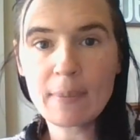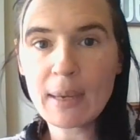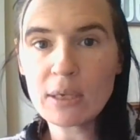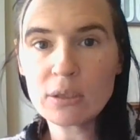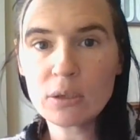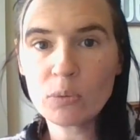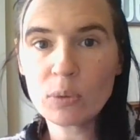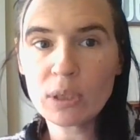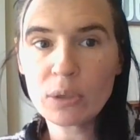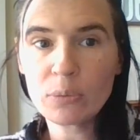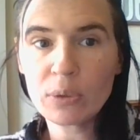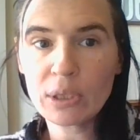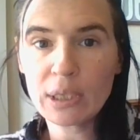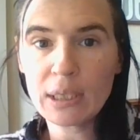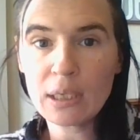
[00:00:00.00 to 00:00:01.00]
about to really,
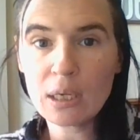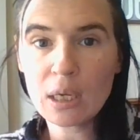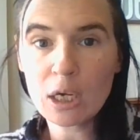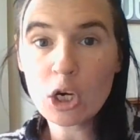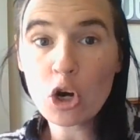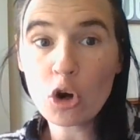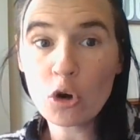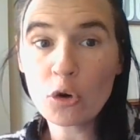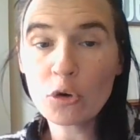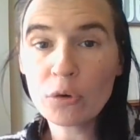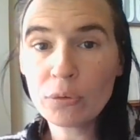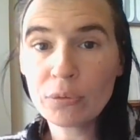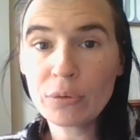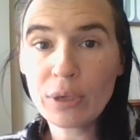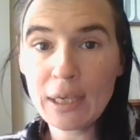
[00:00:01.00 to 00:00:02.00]
really occur
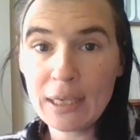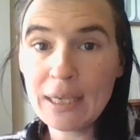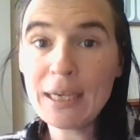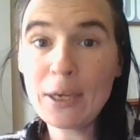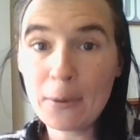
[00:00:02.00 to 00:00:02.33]
in